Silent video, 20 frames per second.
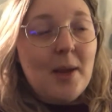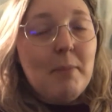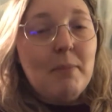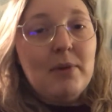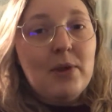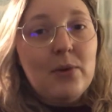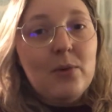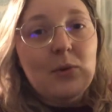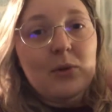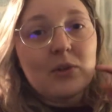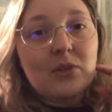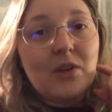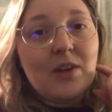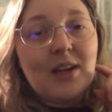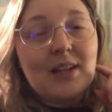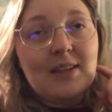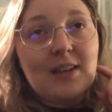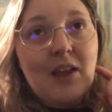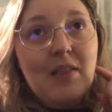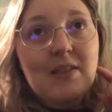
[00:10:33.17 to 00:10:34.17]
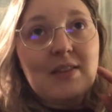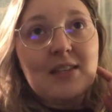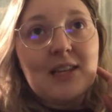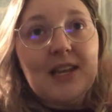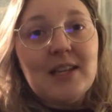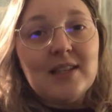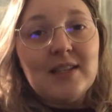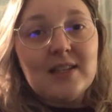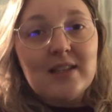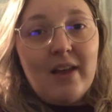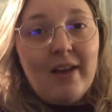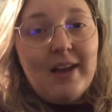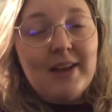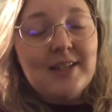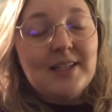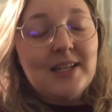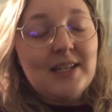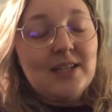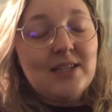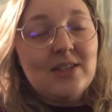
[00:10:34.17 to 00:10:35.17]
but you also get to get this
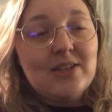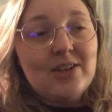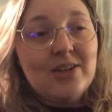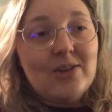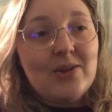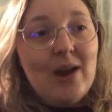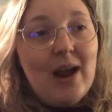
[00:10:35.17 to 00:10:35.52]
insight into